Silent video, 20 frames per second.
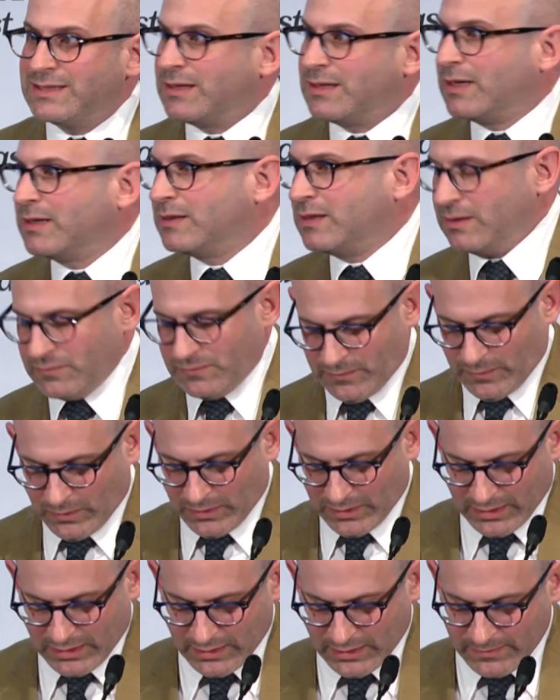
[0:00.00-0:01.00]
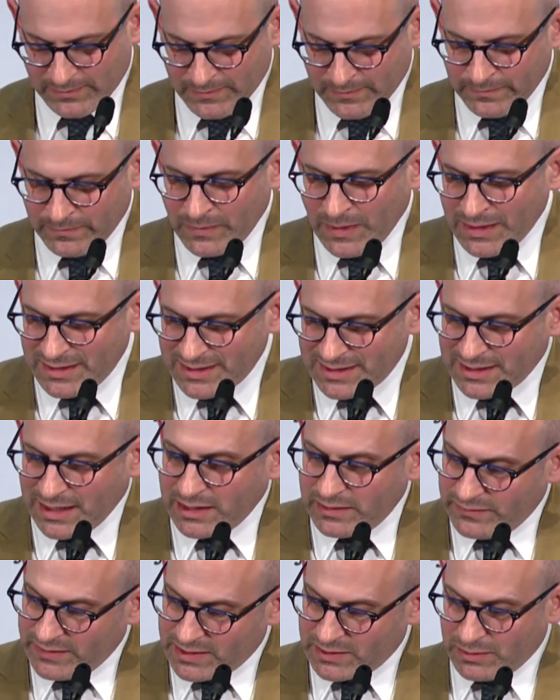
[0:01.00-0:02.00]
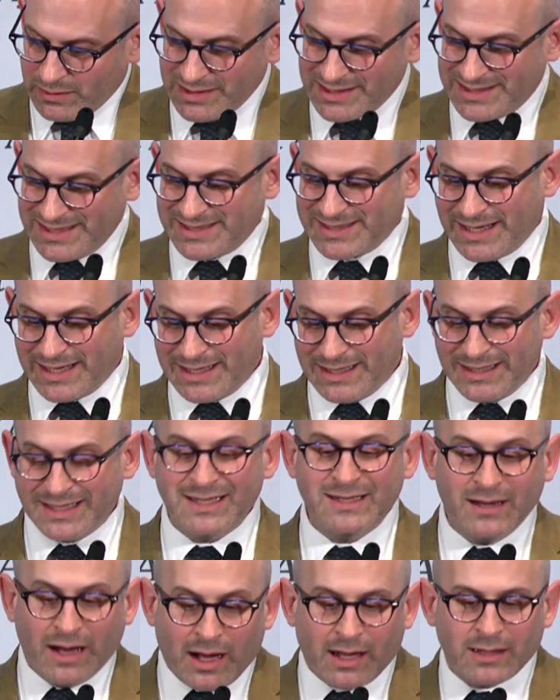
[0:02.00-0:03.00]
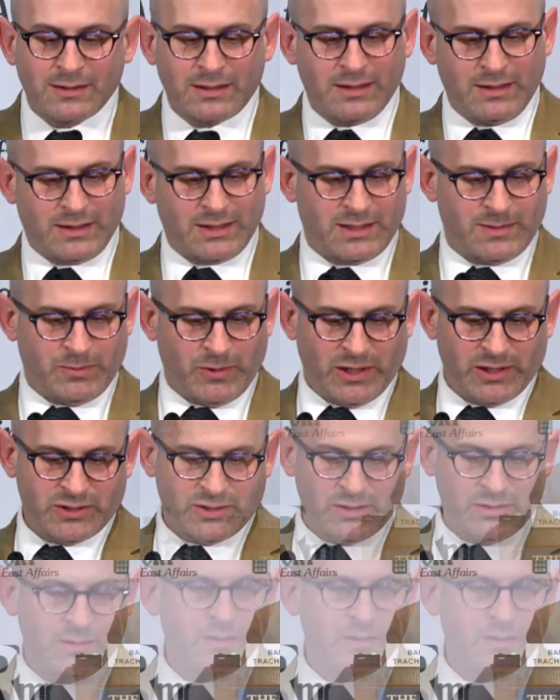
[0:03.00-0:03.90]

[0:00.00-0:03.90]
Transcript: 1948, the State of Israel is decidedly not an expression